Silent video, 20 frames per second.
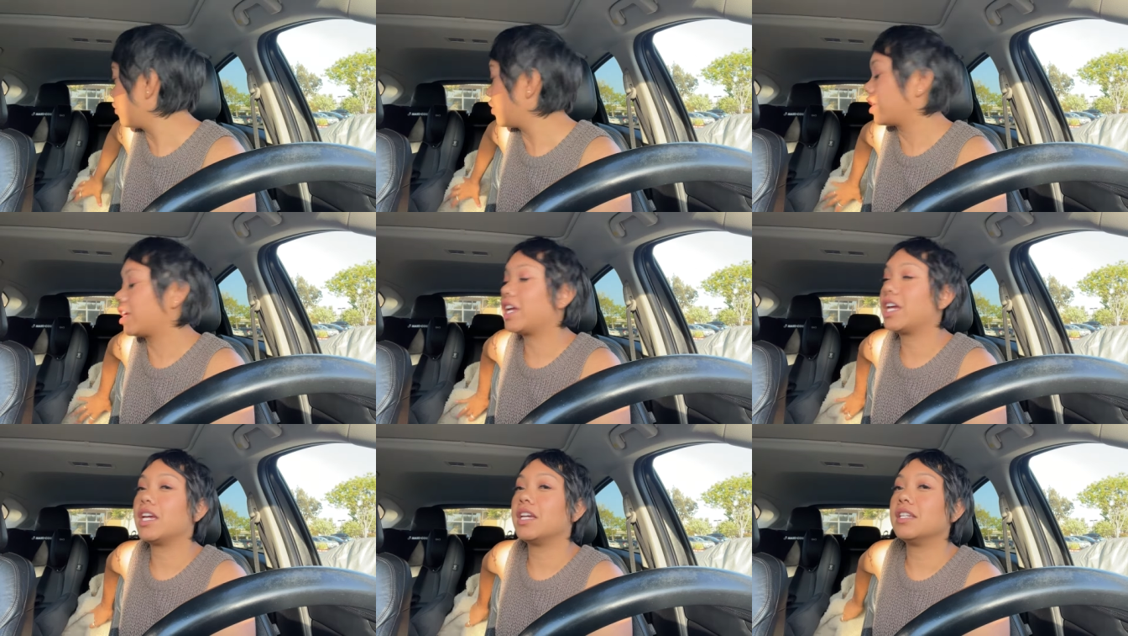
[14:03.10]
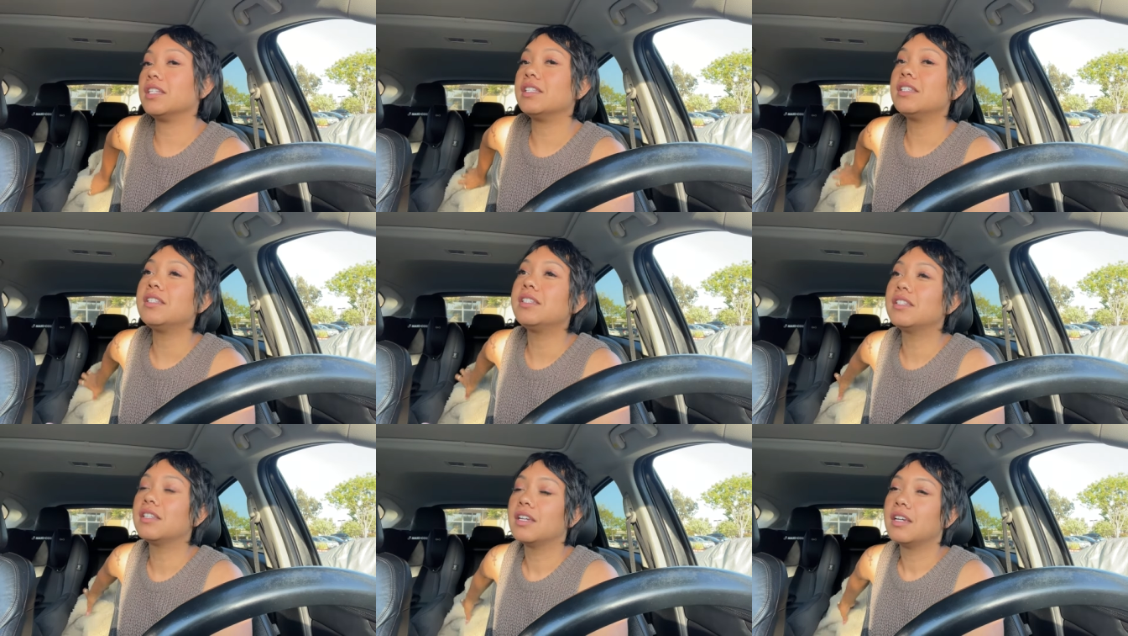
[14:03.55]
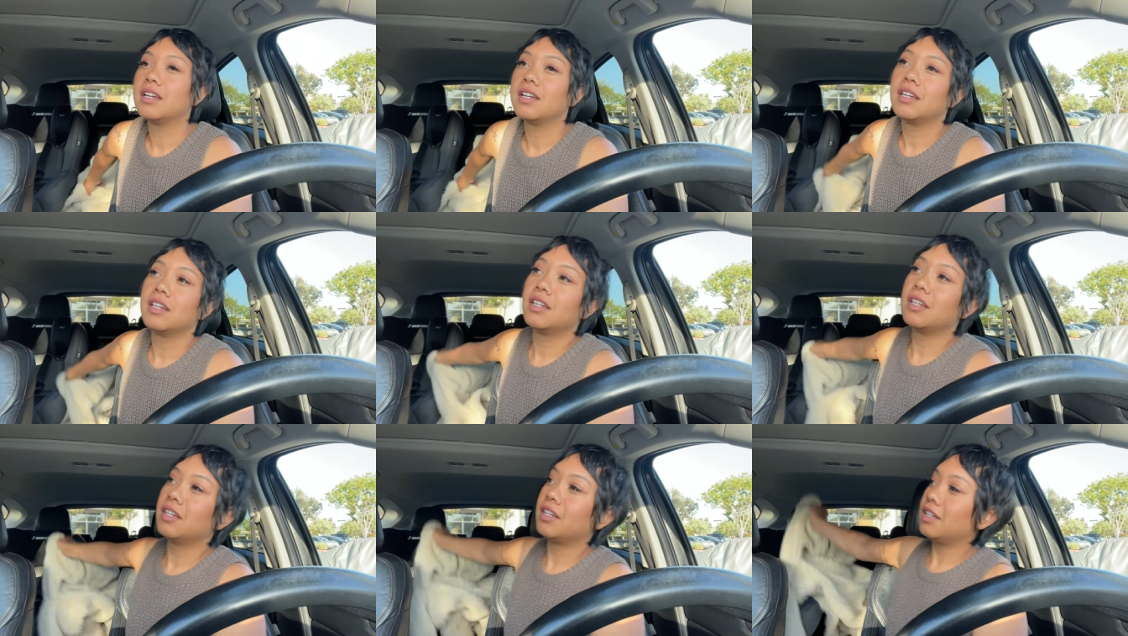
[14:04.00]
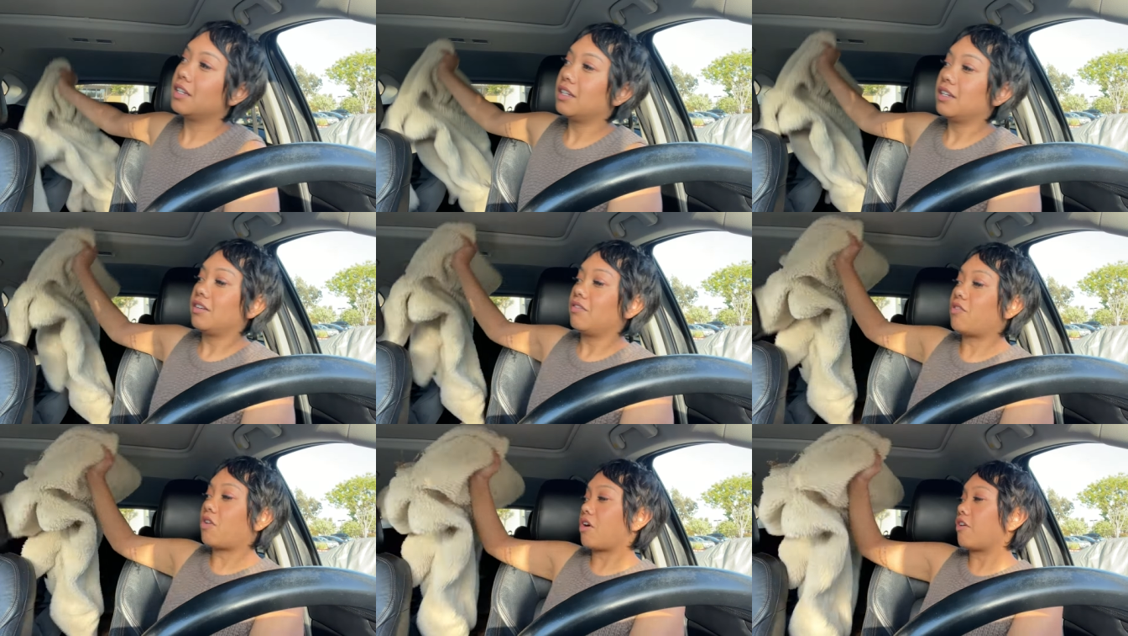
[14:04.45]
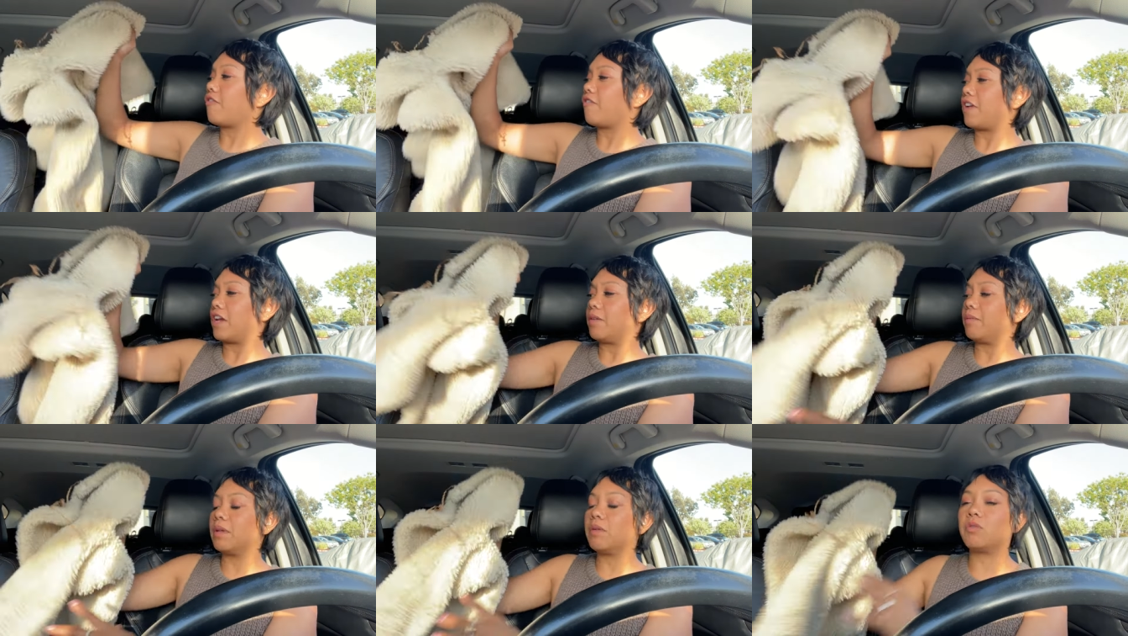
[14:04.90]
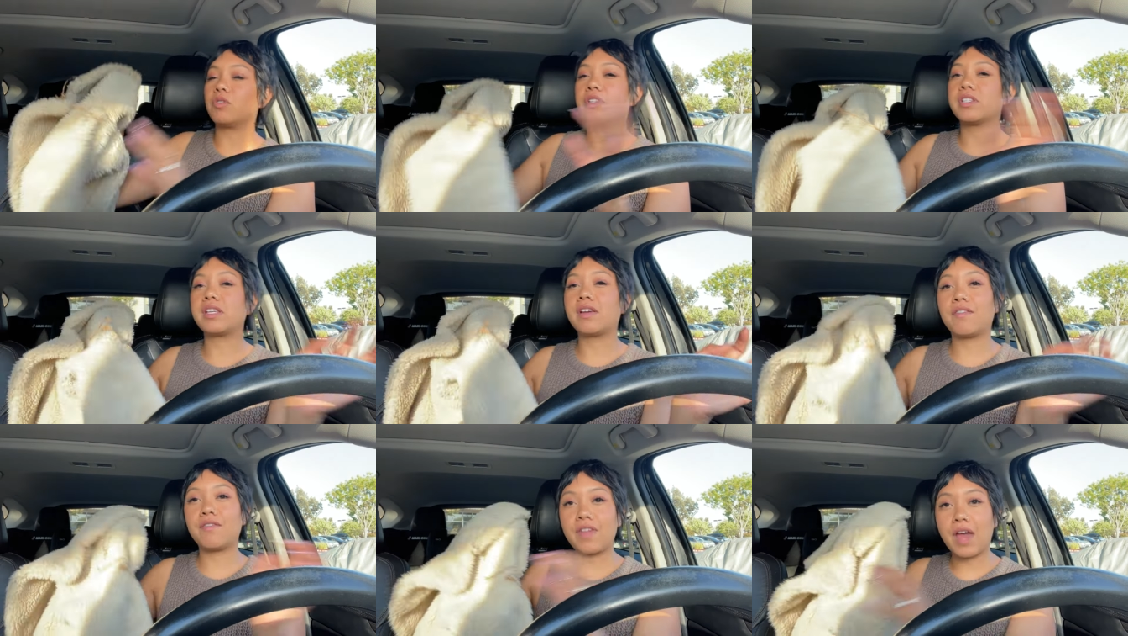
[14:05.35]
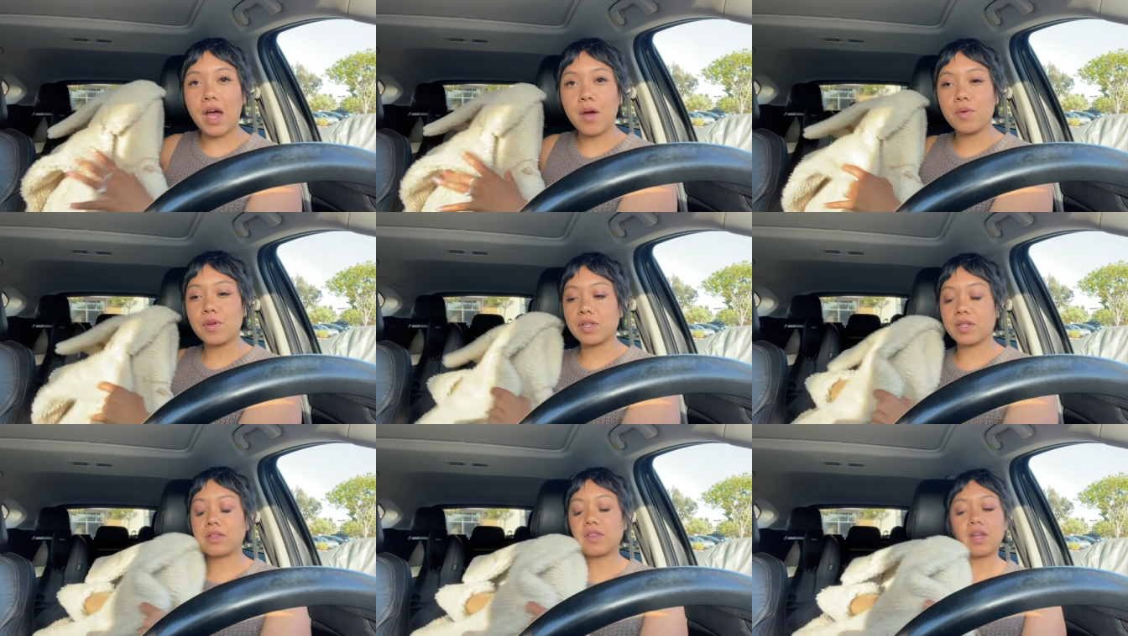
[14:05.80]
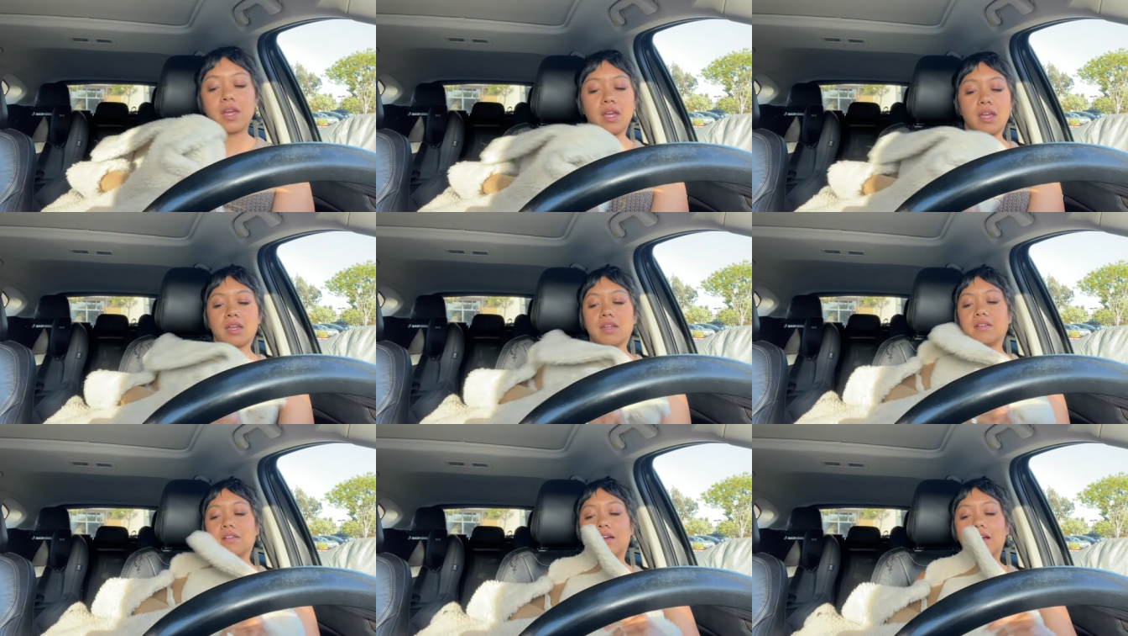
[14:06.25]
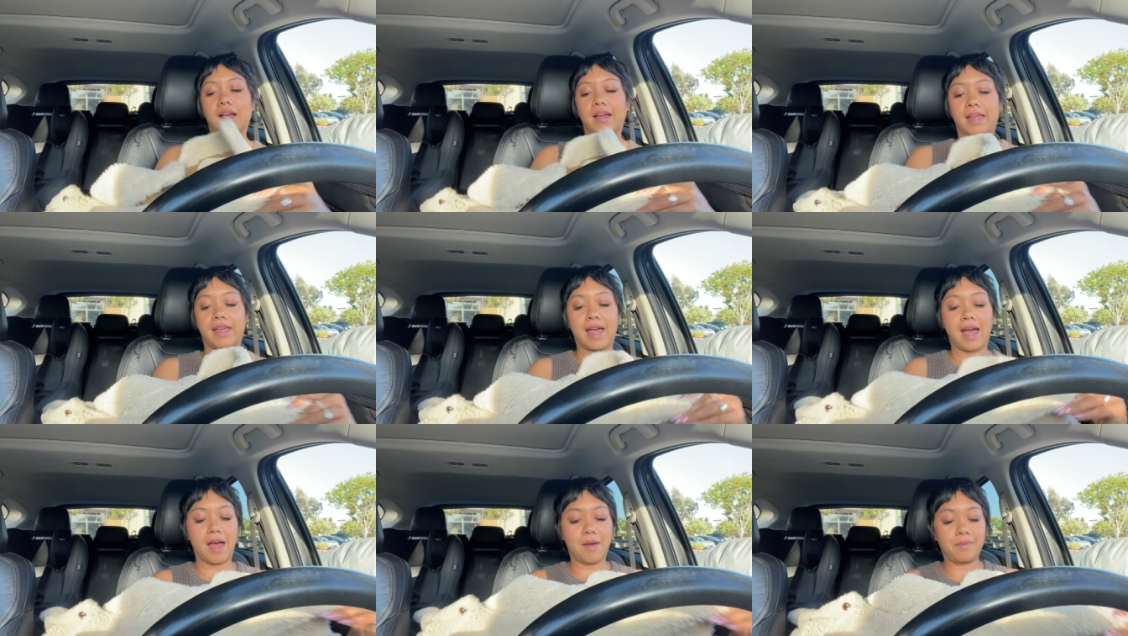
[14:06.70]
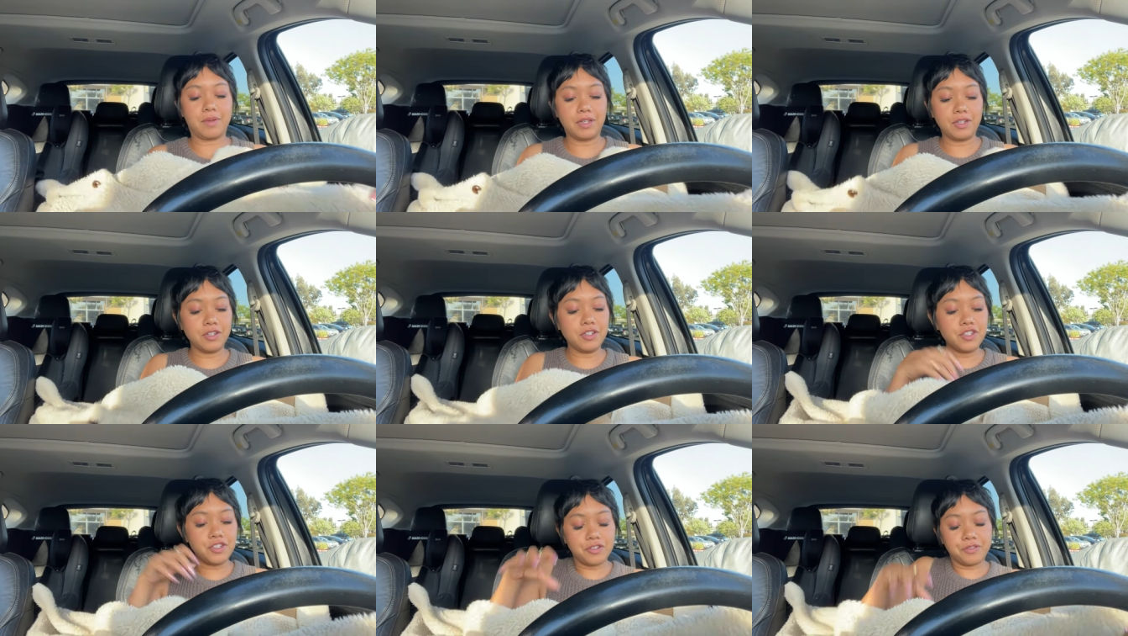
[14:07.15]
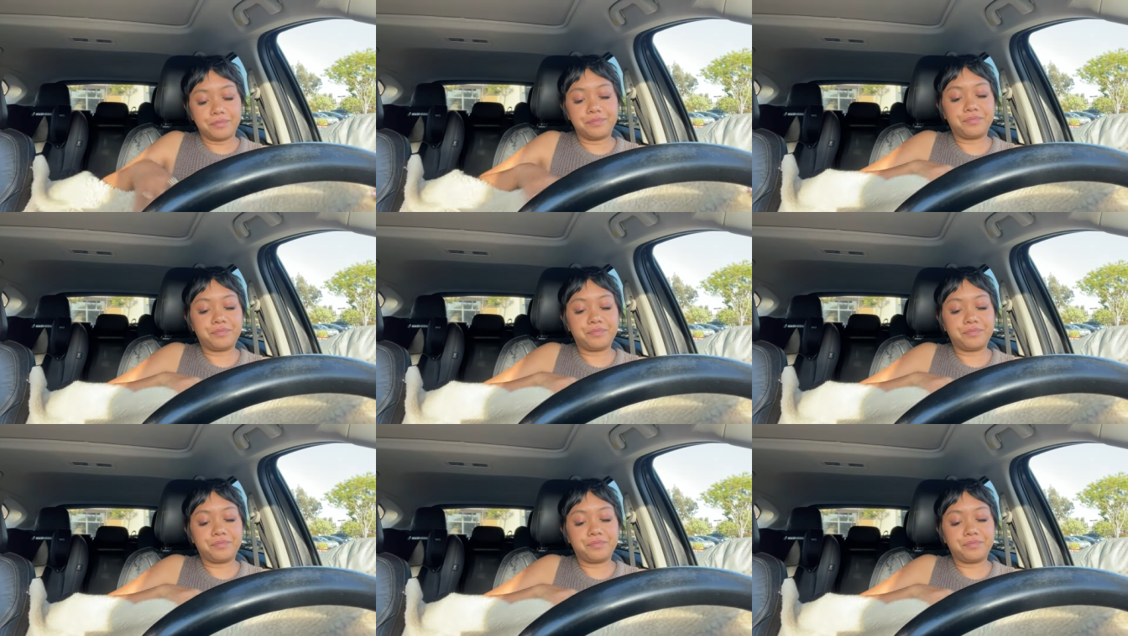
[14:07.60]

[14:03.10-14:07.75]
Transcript: for kids, for our family. We'll just have that with like uh, cabbage,